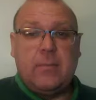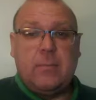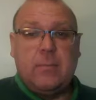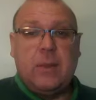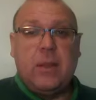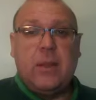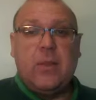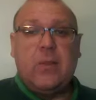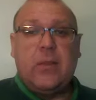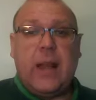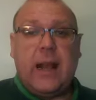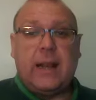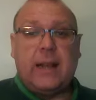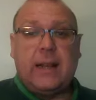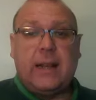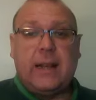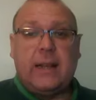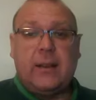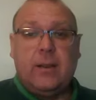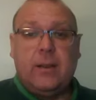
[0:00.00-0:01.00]
built that
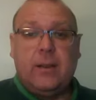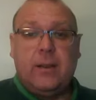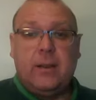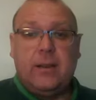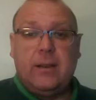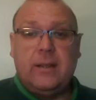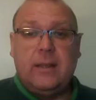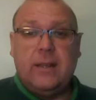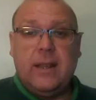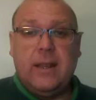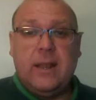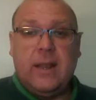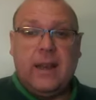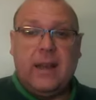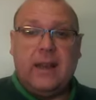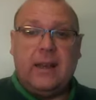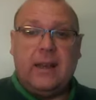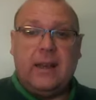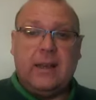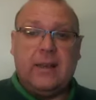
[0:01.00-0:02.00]
little
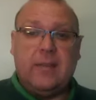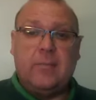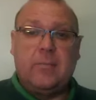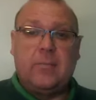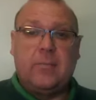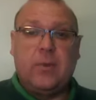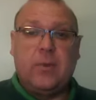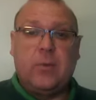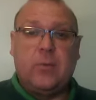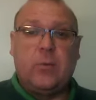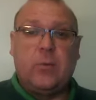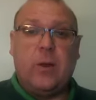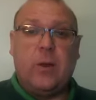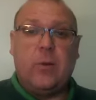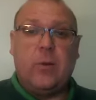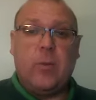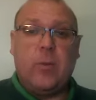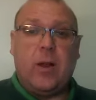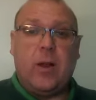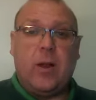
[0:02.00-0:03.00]

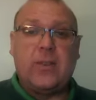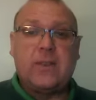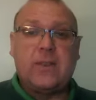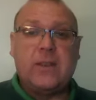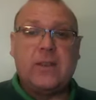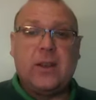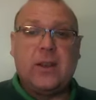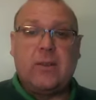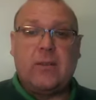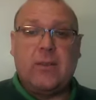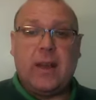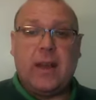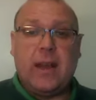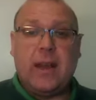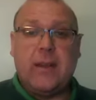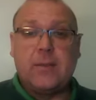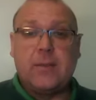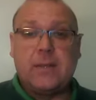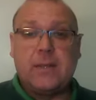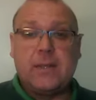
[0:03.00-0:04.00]
room on the side of a
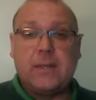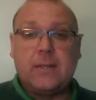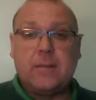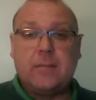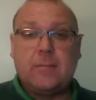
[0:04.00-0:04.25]
house.